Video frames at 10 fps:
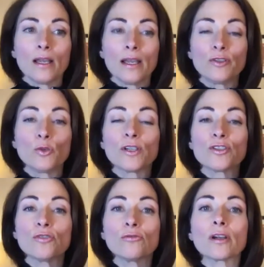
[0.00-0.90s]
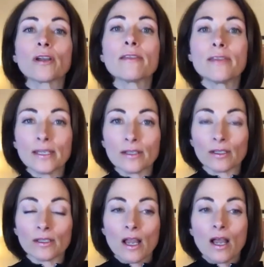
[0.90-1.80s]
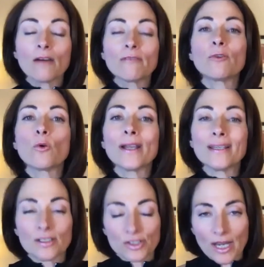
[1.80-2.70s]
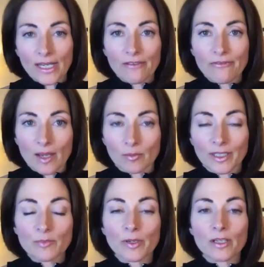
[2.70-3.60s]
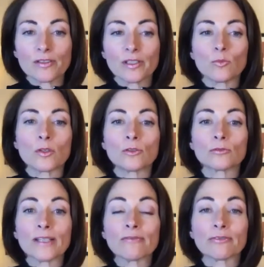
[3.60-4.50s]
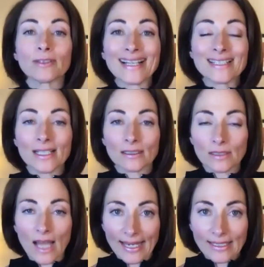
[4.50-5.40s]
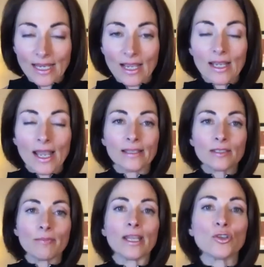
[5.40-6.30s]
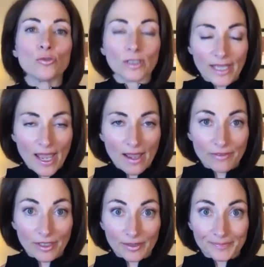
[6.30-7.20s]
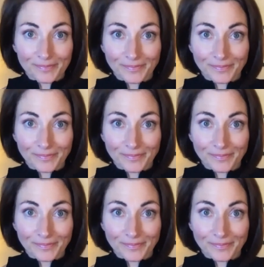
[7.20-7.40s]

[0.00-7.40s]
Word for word: if you wish to look thinner, avoid shiny fabrics because it will reflect light and make you look heavier.